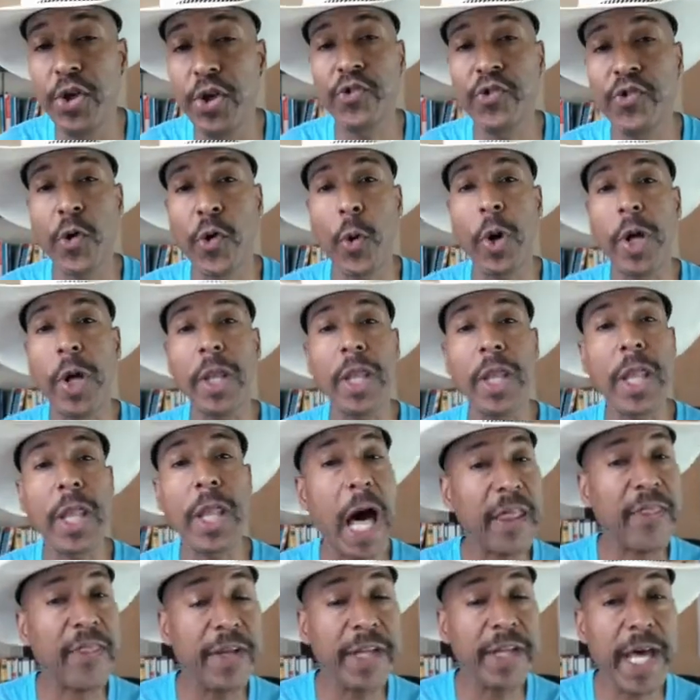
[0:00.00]
So a
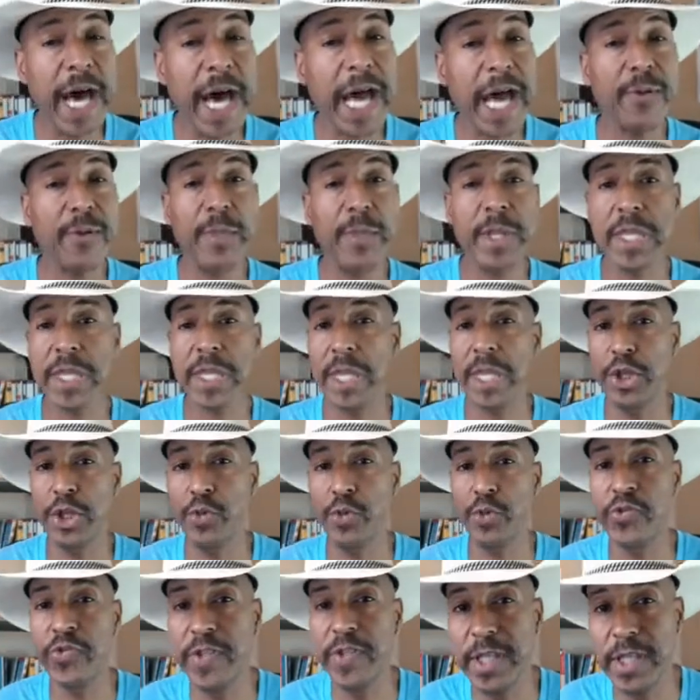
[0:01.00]
lot of the documents that
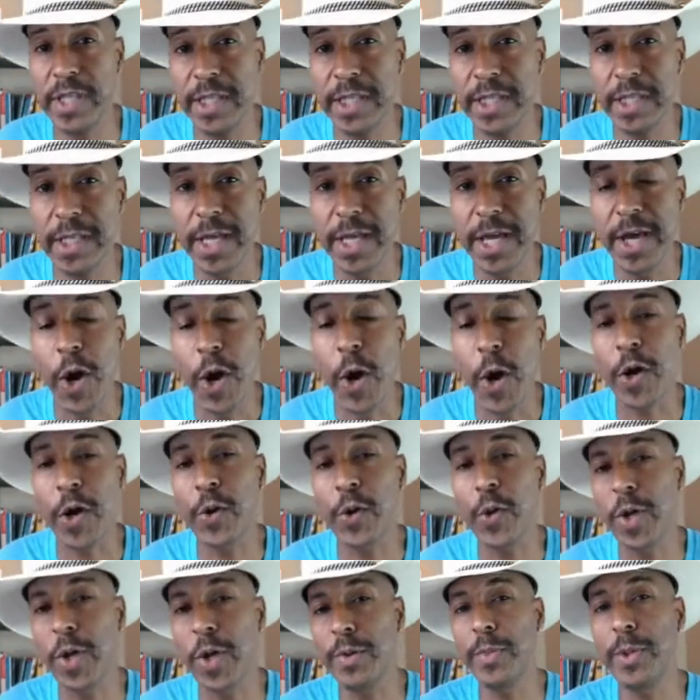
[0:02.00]
you see are
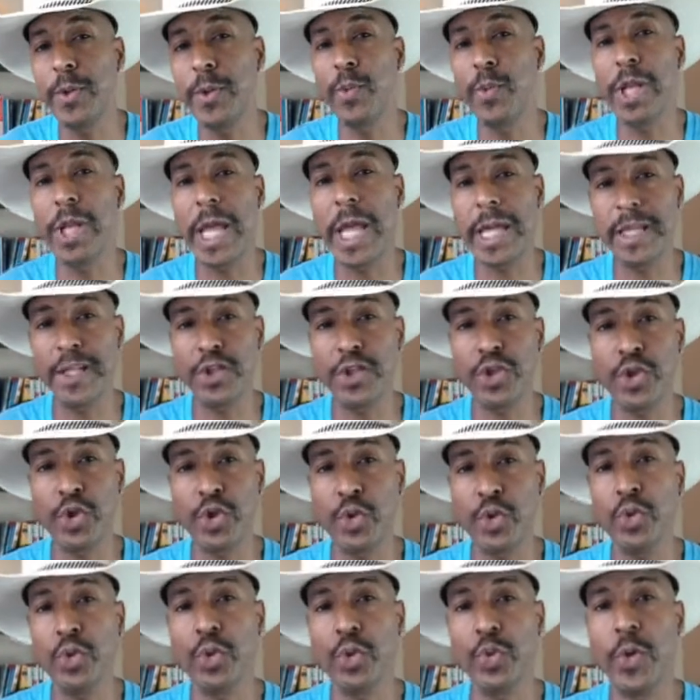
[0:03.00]
going to be related
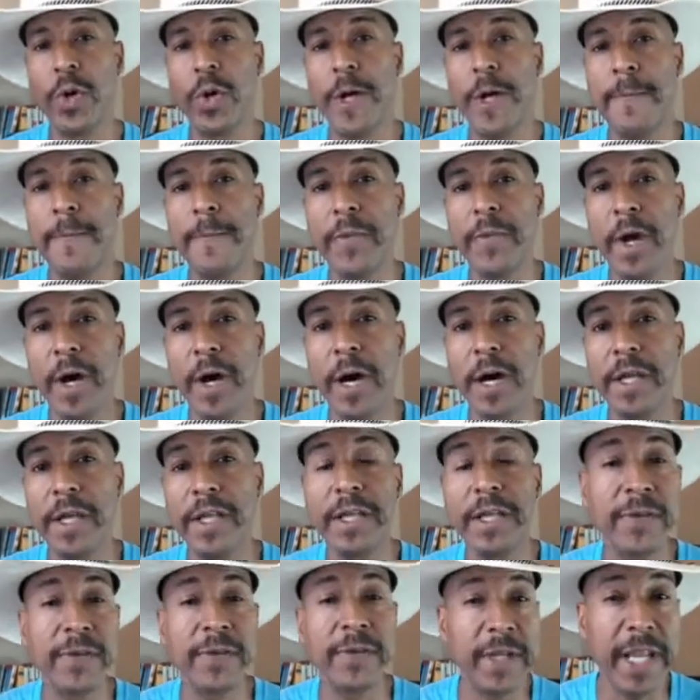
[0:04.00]
to
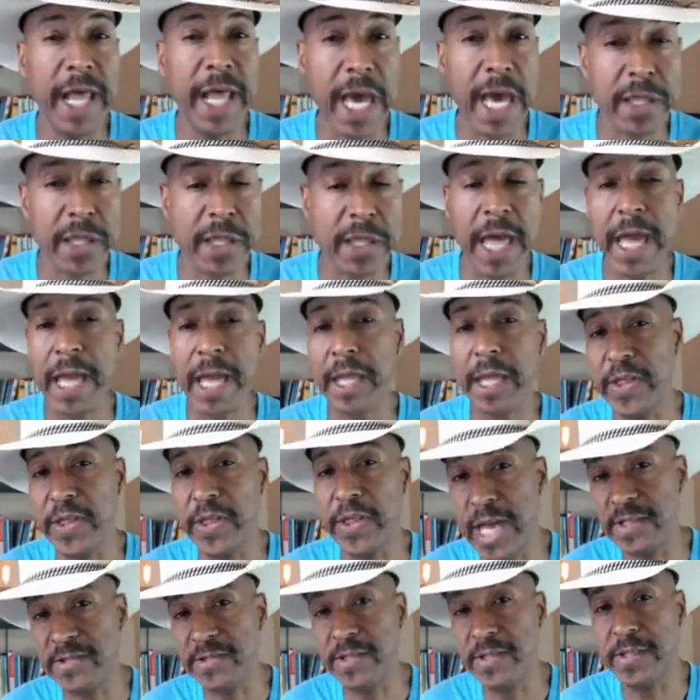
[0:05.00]
the NASDAQ and
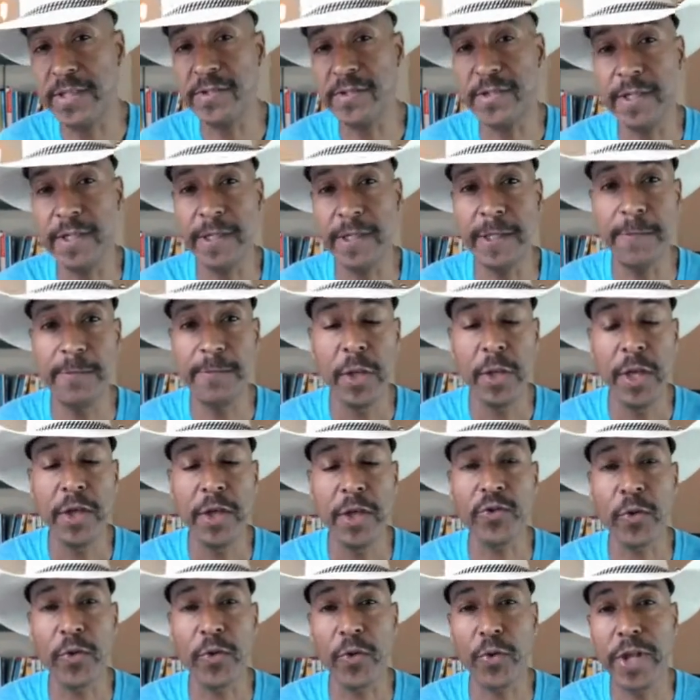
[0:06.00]
the SEC.
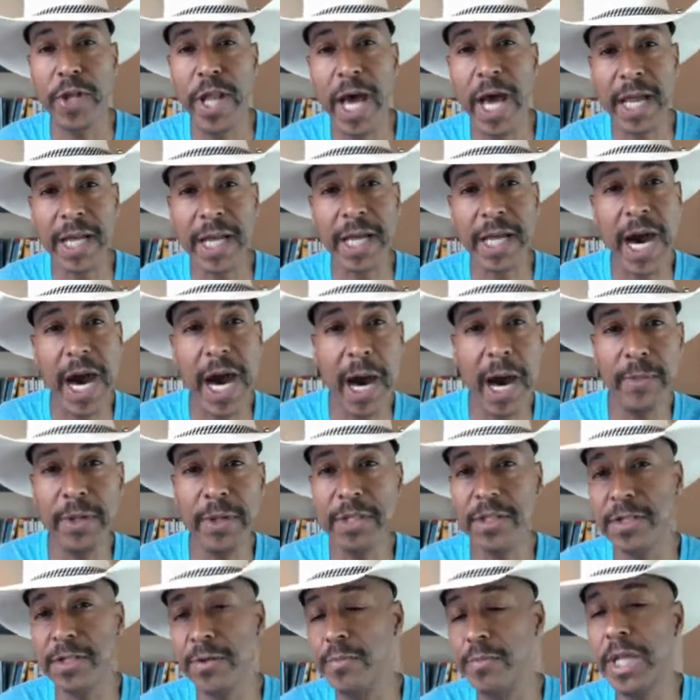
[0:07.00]
So they're not
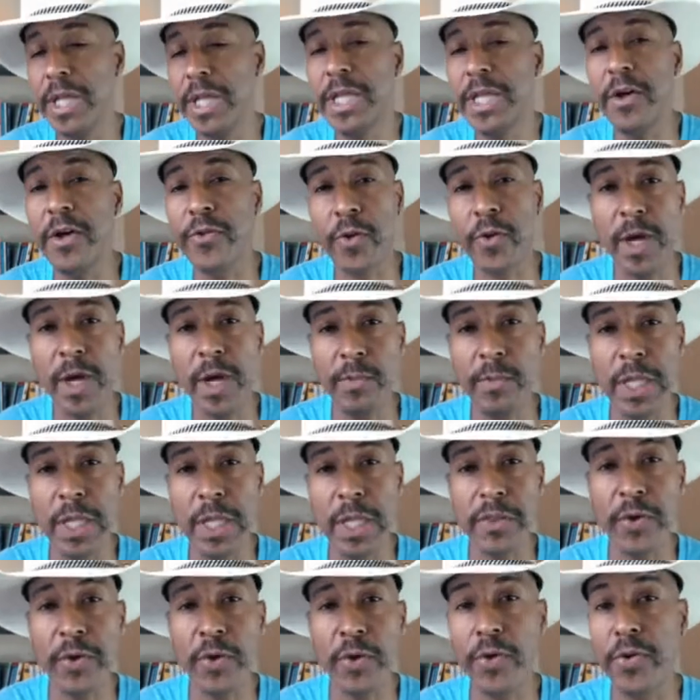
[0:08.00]
common to many other
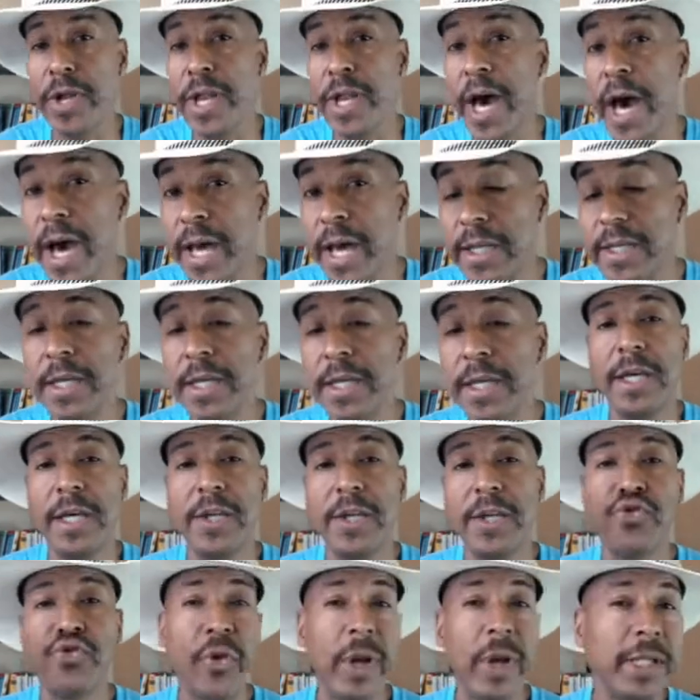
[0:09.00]
companies that are not
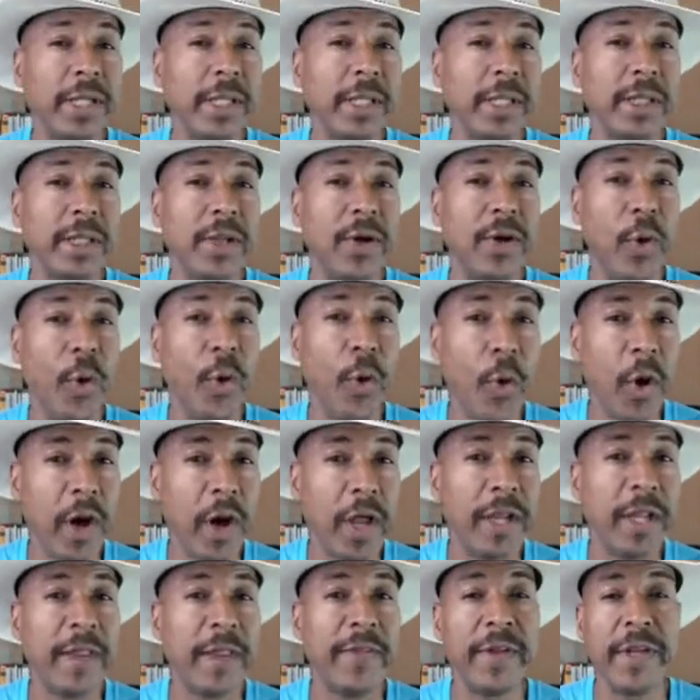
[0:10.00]
traded
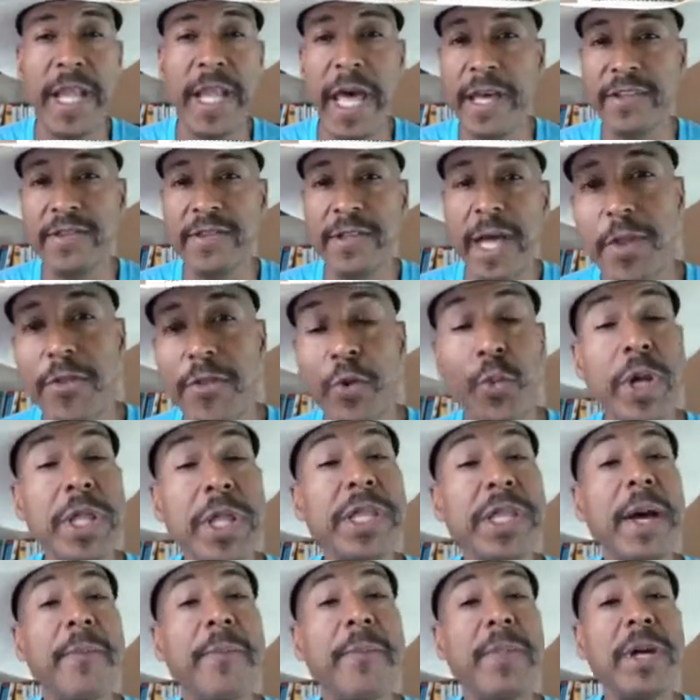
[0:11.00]
on the NASDAQ. The
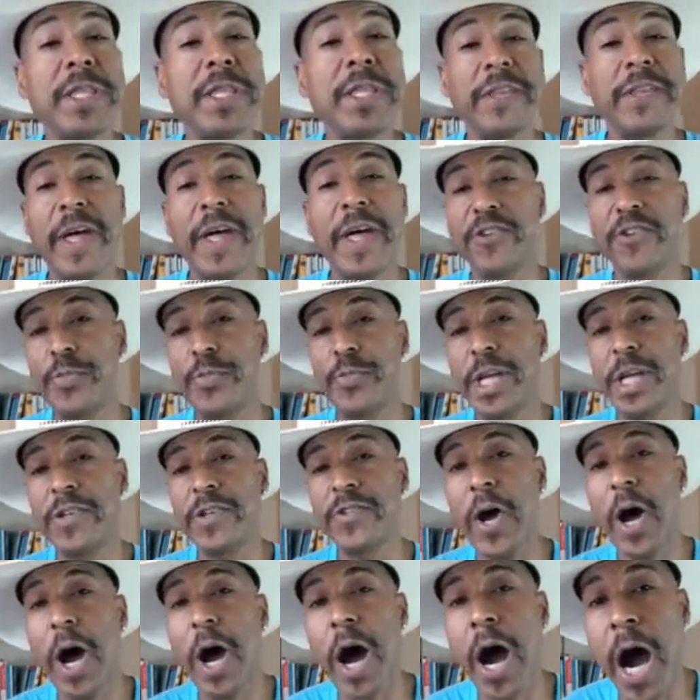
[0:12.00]
reason I mention that is
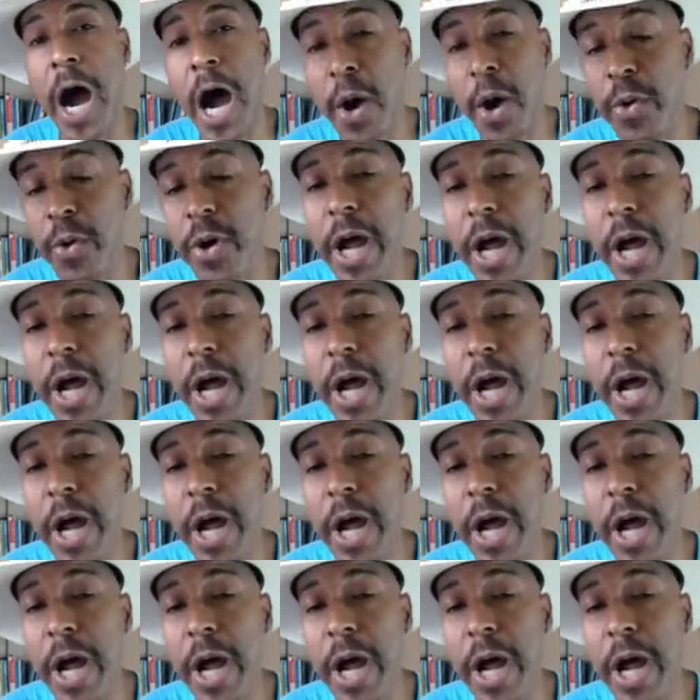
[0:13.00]
because our